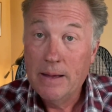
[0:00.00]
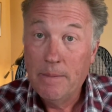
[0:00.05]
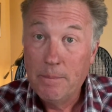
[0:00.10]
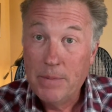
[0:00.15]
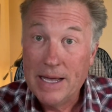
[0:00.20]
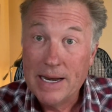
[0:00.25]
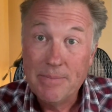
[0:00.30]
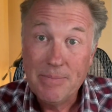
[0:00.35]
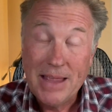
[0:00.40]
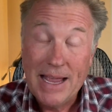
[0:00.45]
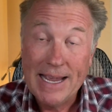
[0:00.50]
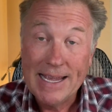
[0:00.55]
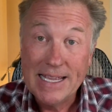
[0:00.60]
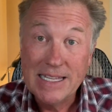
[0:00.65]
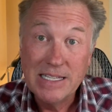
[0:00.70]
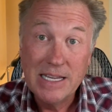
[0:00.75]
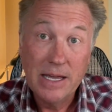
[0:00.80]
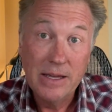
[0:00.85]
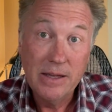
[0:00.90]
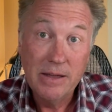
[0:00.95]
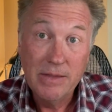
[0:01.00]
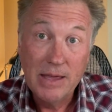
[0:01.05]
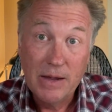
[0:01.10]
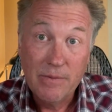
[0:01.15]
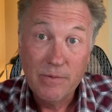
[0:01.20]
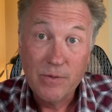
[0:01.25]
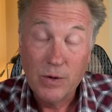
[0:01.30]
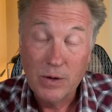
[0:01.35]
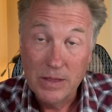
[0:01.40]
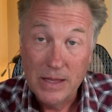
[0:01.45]
But I can tell you
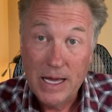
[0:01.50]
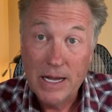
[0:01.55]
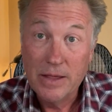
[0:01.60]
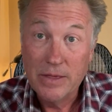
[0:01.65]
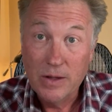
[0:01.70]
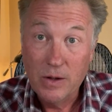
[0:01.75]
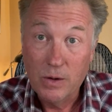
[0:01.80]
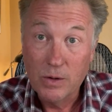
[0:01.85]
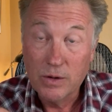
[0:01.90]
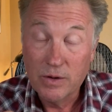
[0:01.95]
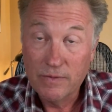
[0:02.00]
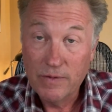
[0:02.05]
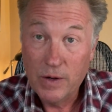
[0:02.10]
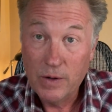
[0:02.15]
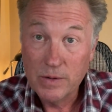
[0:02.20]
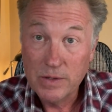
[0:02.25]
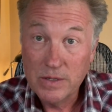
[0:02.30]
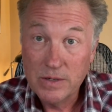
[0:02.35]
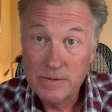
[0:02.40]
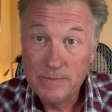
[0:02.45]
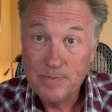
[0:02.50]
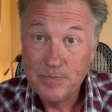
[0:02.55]
that for a lot of the older folks,